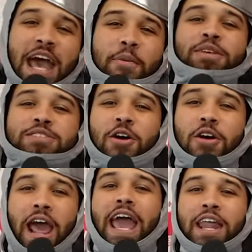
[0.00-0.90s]

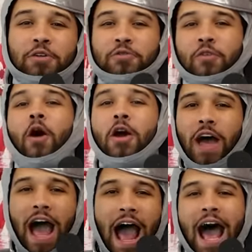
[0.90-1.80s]
episode 84, the
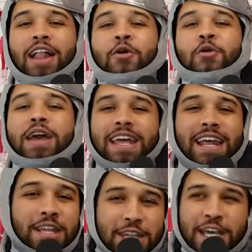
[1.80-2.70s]
Halloween
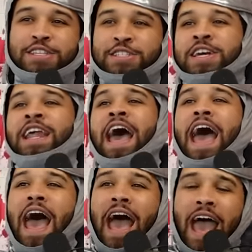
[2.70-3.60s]
edition
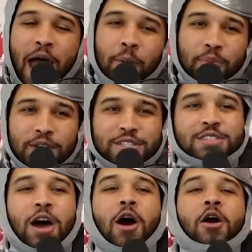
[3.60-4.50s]

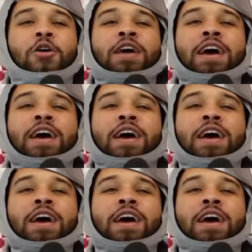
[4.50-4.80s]
episode.